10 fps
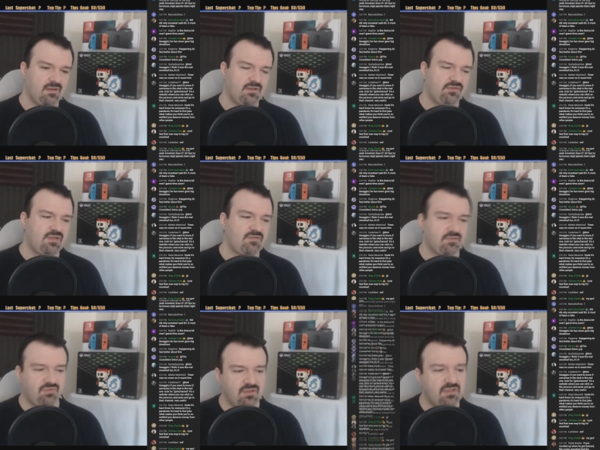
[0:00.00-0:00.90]
So they've
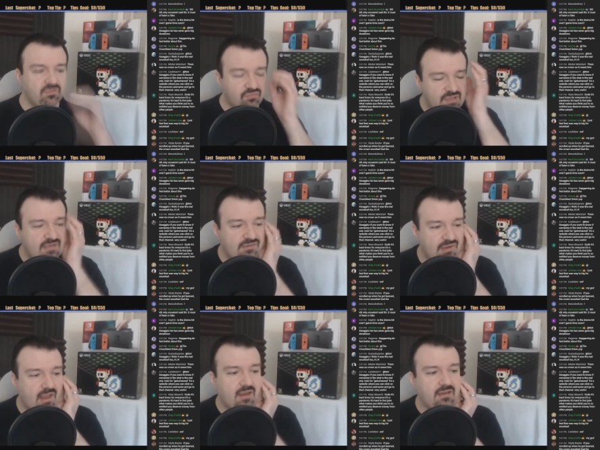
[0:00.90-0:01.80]
completely
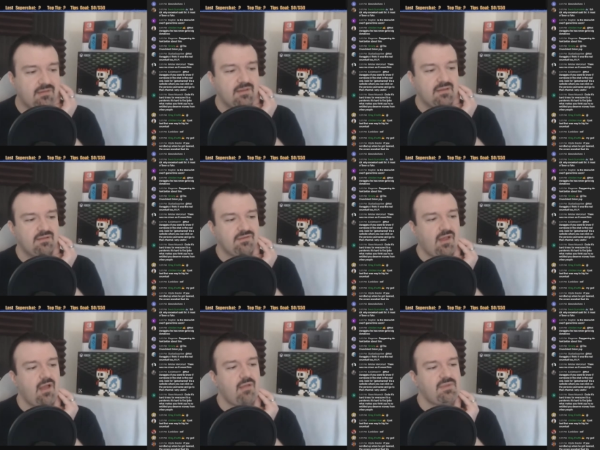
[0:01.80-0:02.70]
redesigned
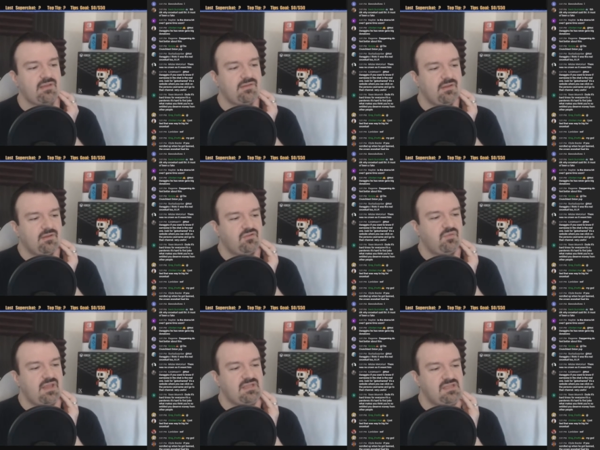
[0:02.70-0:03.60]
zombies to
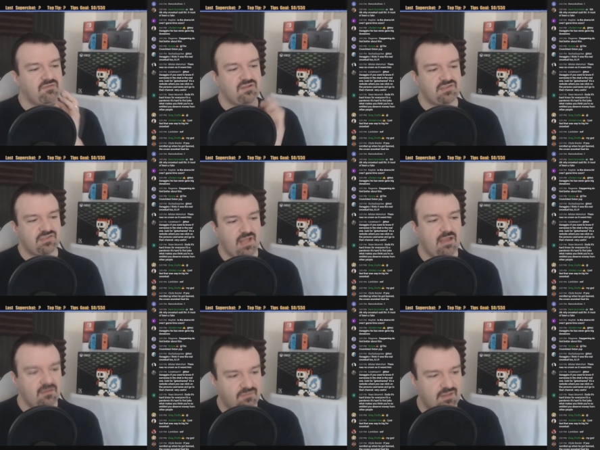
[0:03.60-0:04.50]
be a different
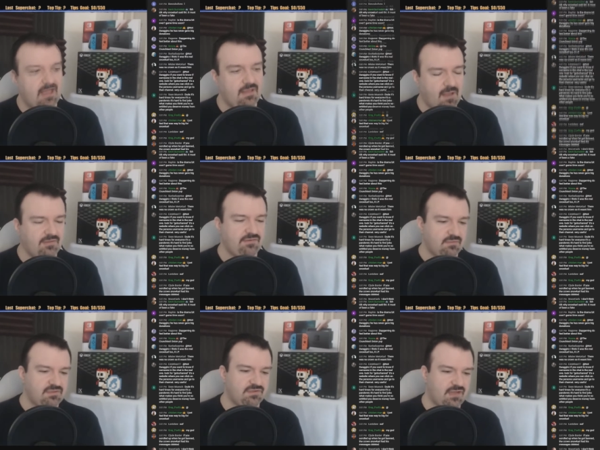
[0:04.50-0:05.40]
style of game. I see
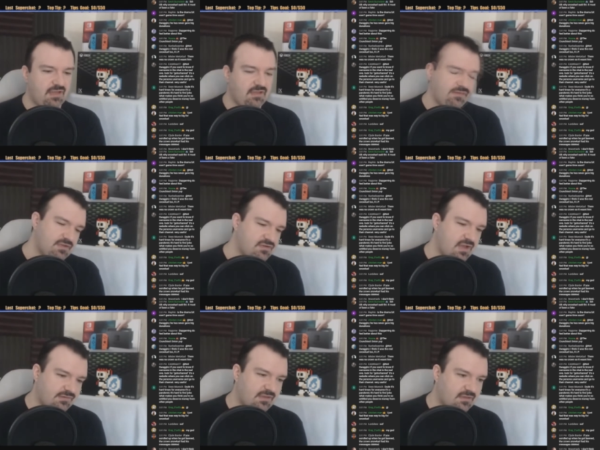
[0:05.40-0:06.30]
what you're saying. It's
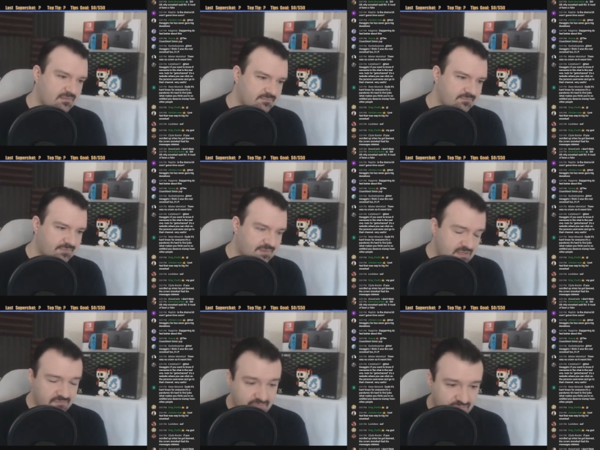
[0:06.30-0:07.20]
interesting. Thank
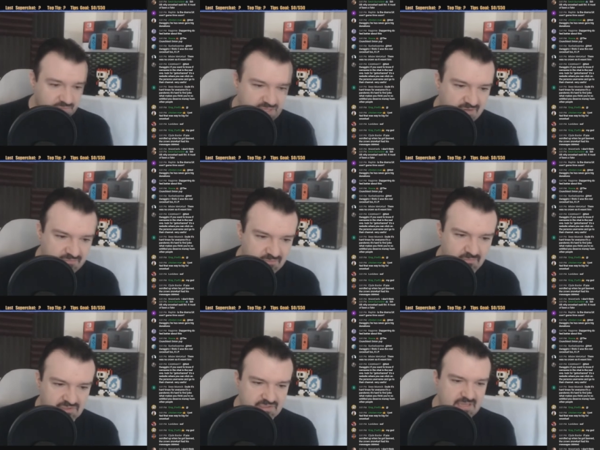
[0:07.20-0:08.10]
you for the super chat very
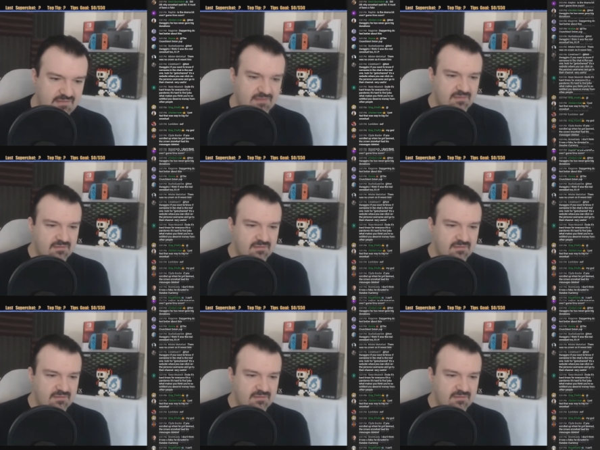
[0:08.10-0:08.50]
much, Nathan.